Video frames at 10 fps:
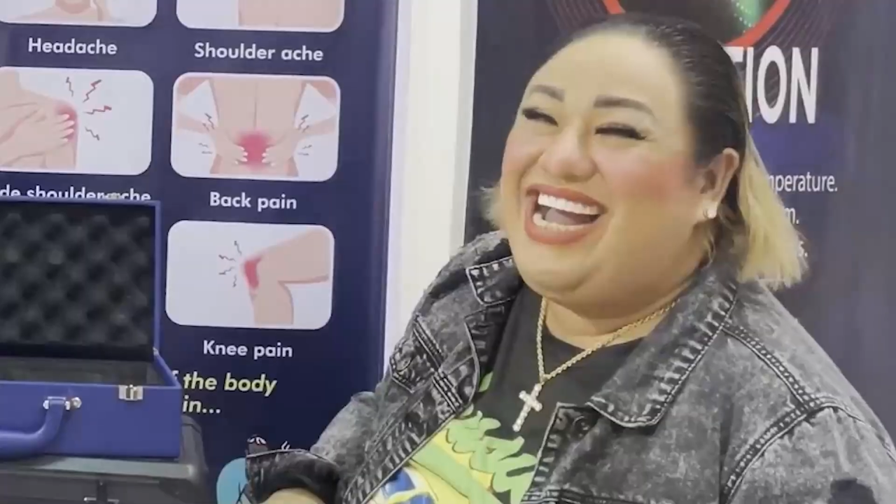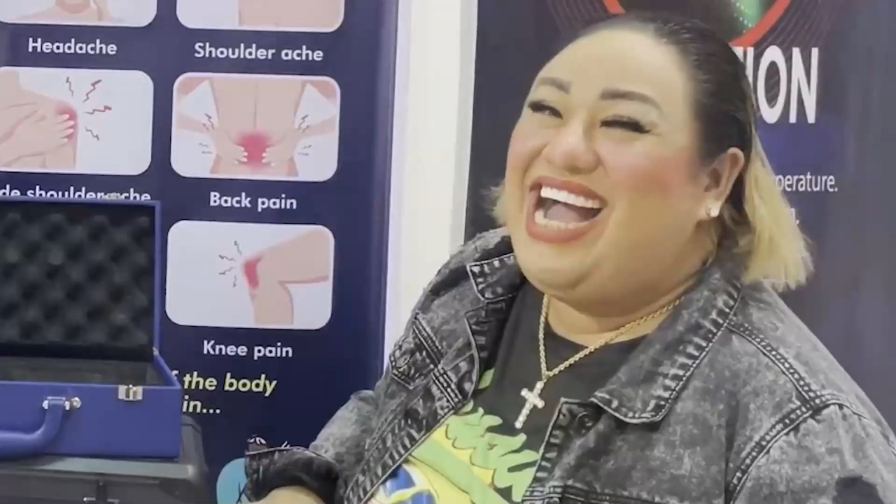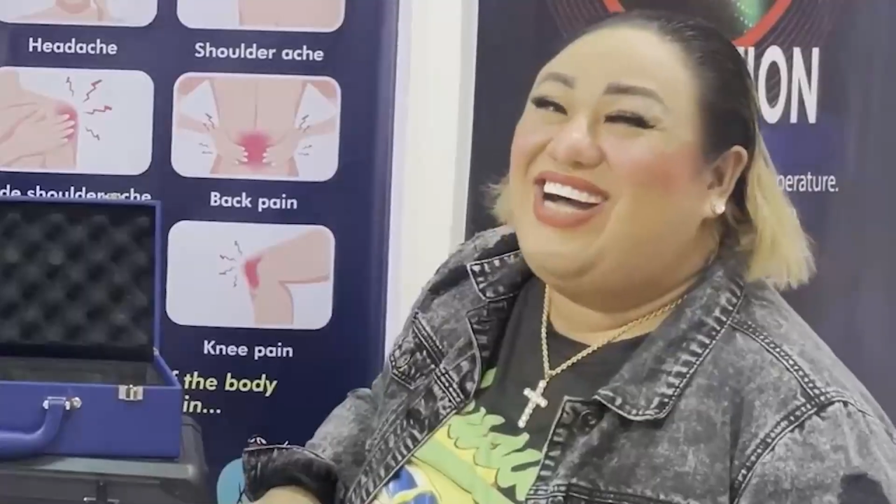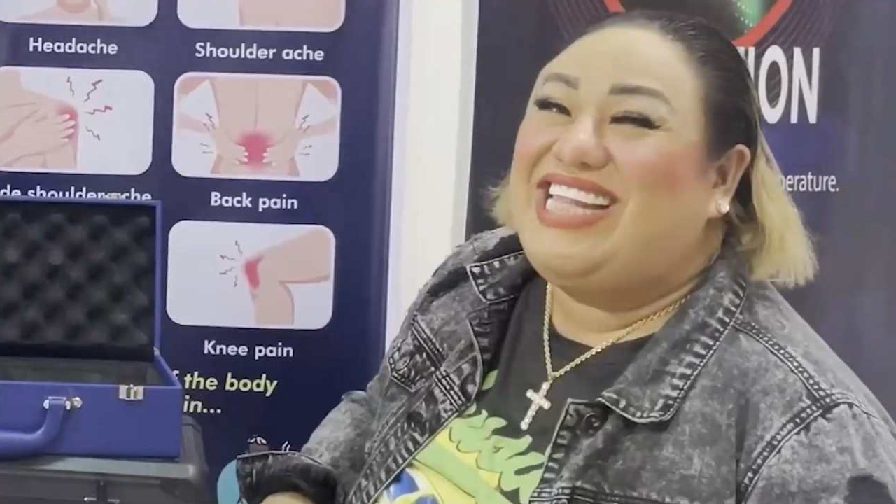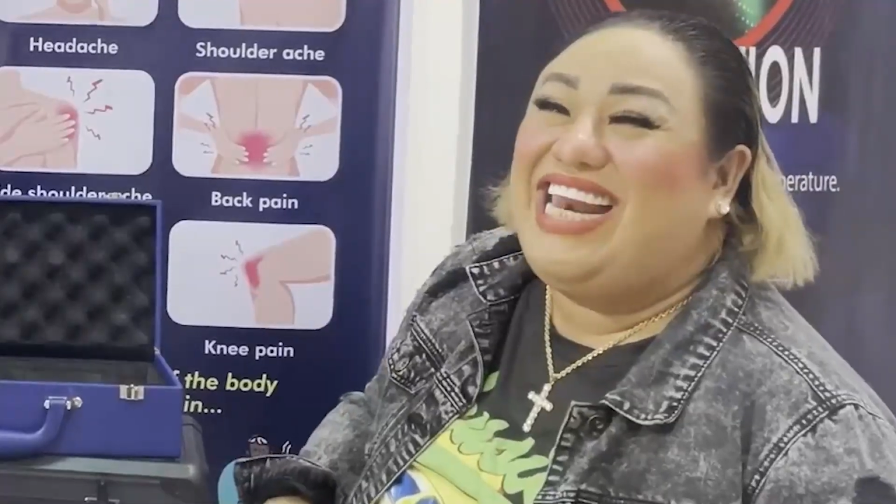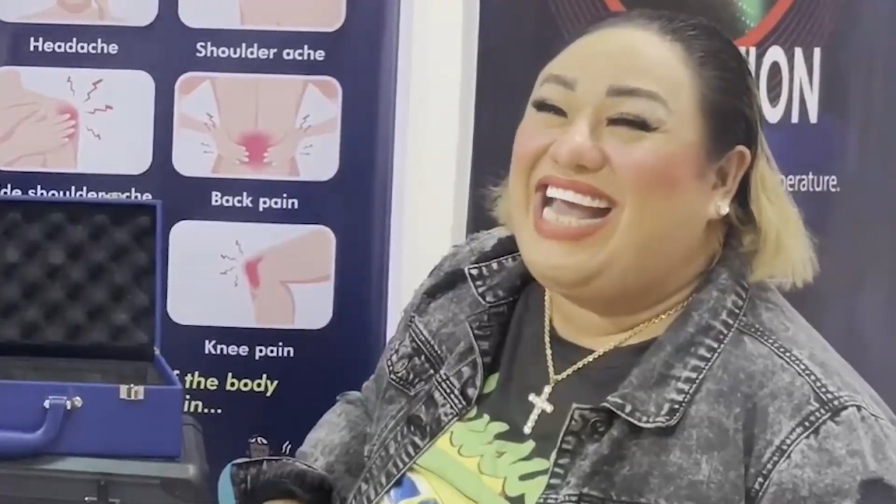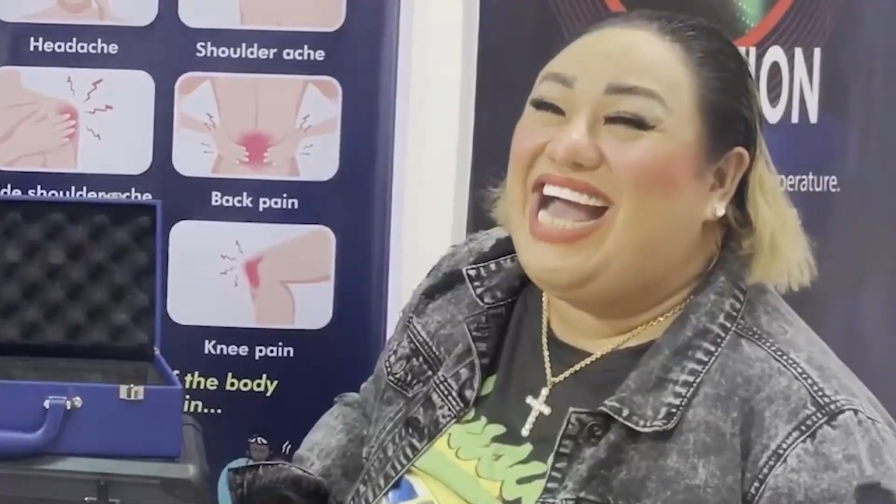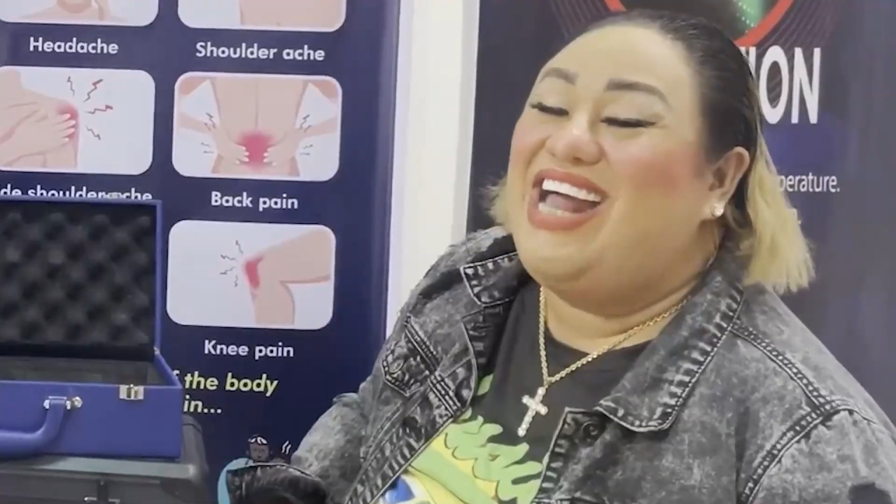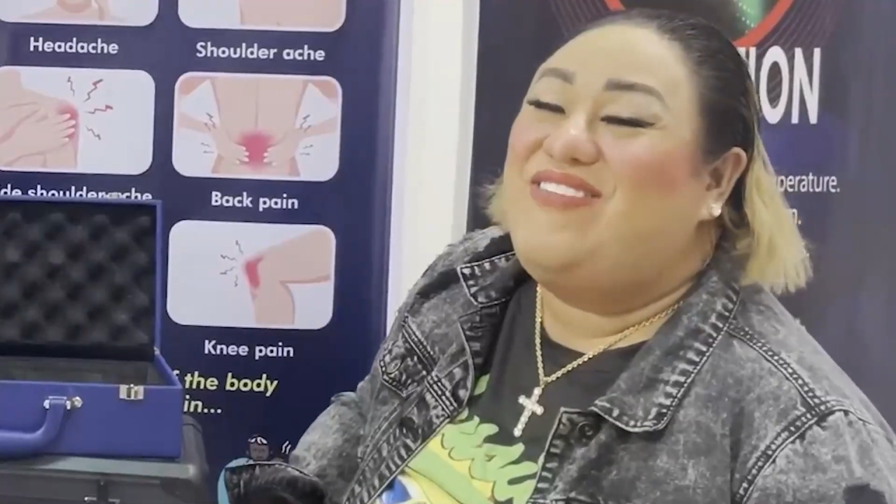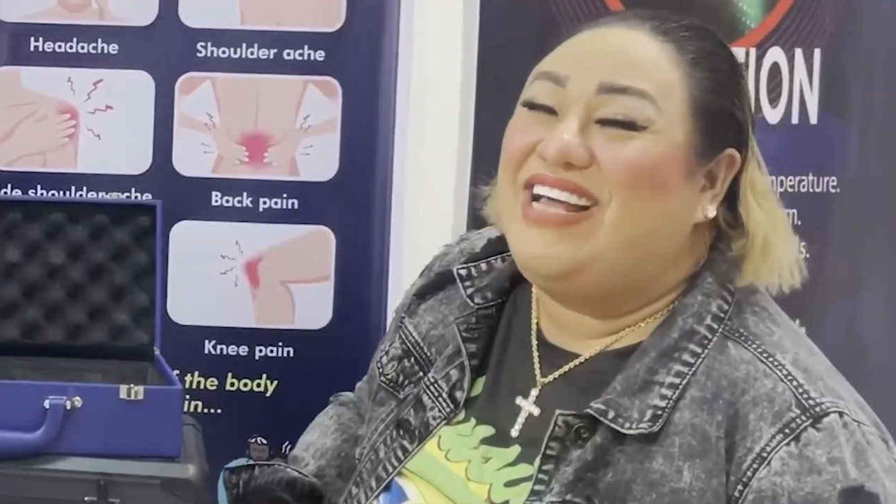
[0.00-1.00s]
Ako talaga,
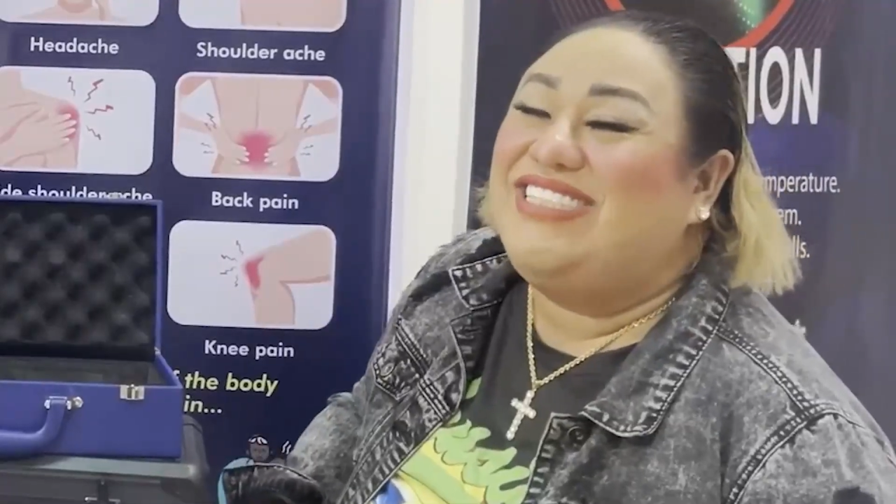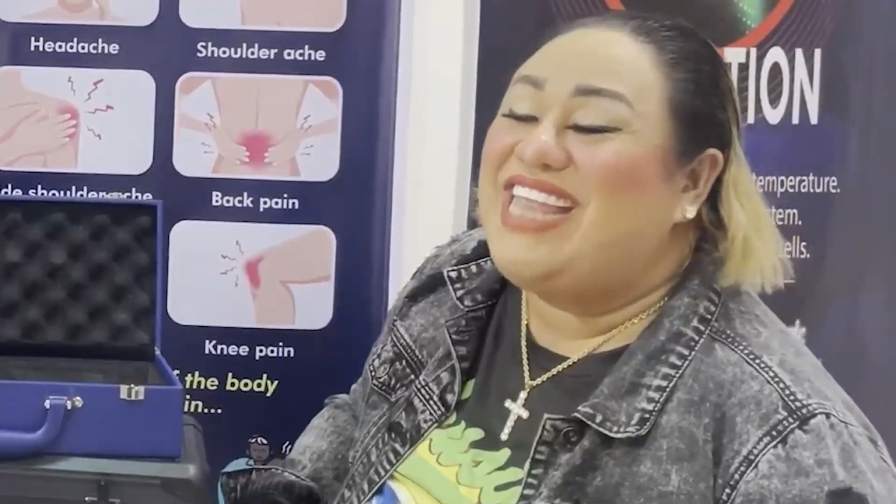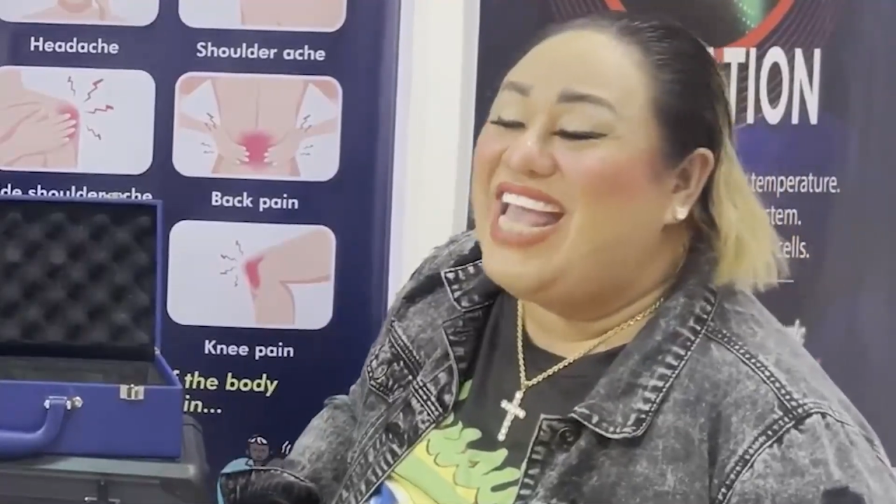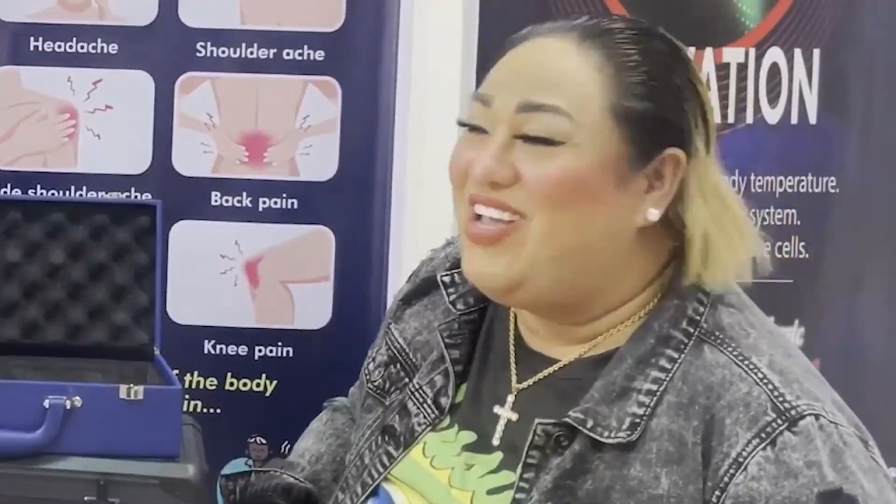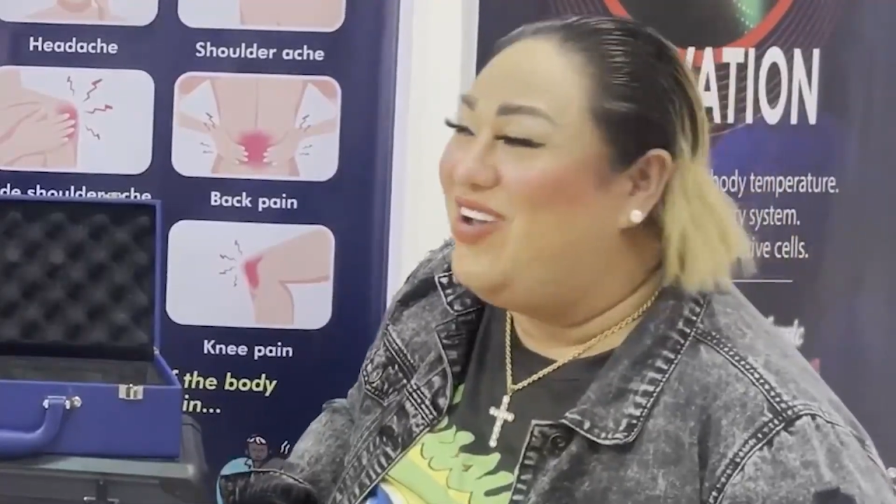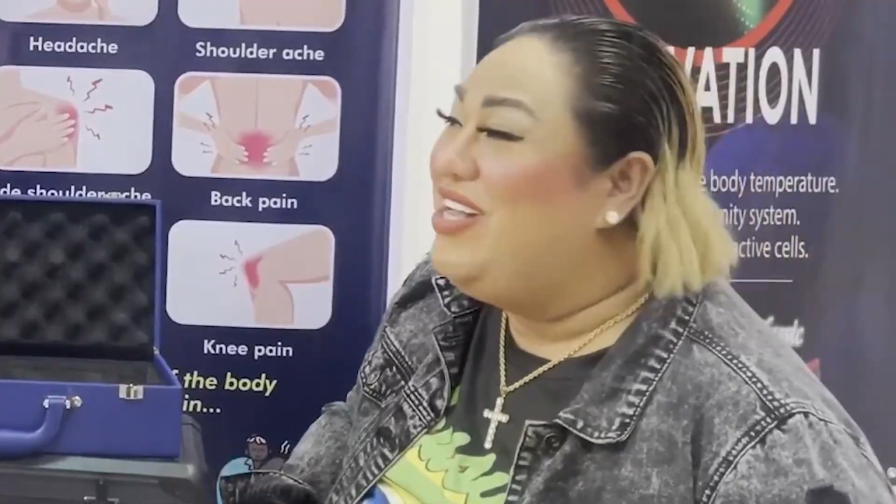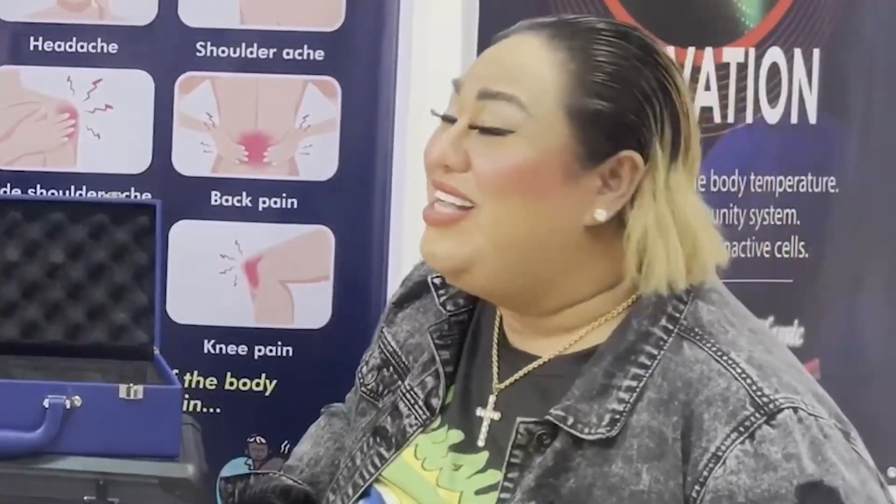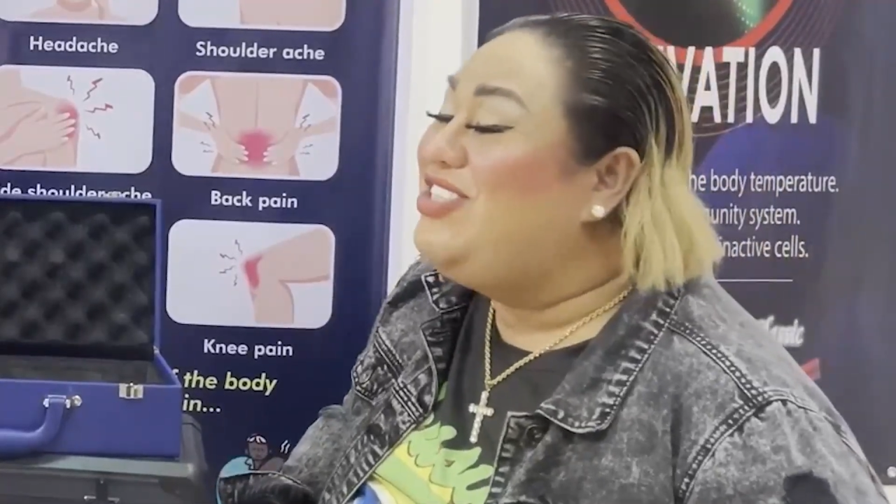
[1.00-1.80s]
advance thank you.